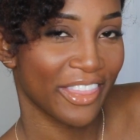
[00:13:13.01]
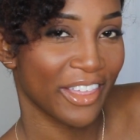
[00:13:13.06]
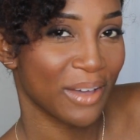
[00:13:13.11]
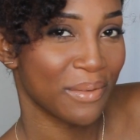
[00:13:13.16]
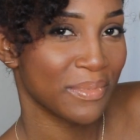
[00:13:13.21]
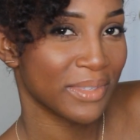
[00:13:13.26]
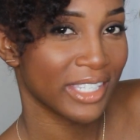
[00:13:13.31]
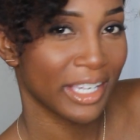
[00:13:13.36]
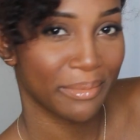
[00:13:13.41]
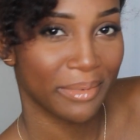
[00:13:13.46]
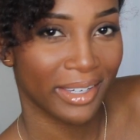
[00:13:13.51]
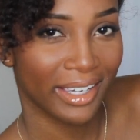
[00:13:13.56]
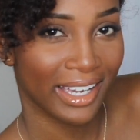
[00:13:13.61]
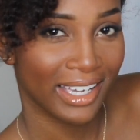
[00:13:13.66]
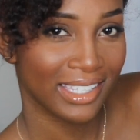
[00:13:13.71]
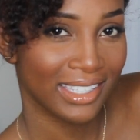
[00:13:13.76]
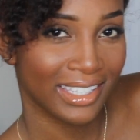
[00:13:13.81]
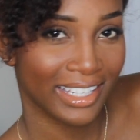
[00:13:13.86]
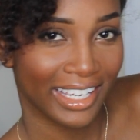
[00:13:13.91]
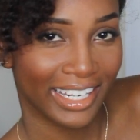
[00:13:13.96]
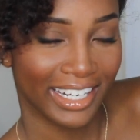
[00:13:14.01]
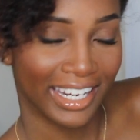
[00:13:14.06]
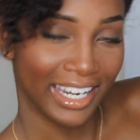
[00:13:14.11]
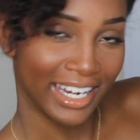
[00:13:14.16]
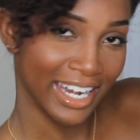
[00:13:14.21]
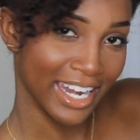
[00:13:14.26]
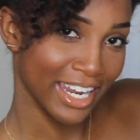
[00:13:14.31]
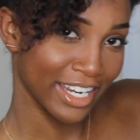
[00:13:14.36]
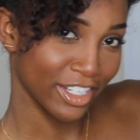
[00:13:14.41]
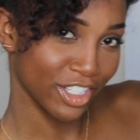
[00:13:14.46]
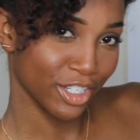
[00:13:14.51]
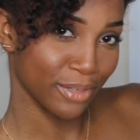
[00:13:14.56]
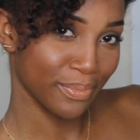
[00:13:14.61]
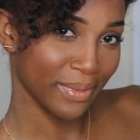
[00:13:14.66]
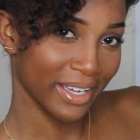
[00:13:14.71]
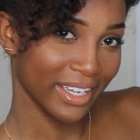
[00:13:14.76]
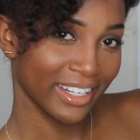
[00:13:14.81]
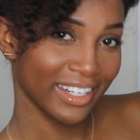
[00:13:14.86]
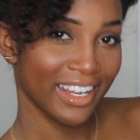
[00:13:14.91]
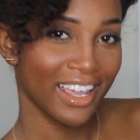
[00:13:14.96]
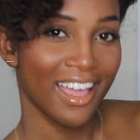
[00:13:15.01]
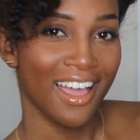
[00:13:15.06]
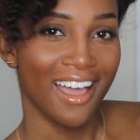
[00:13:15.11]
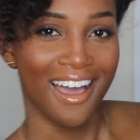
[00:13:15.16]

thumbs up. You guys like the ninja bun.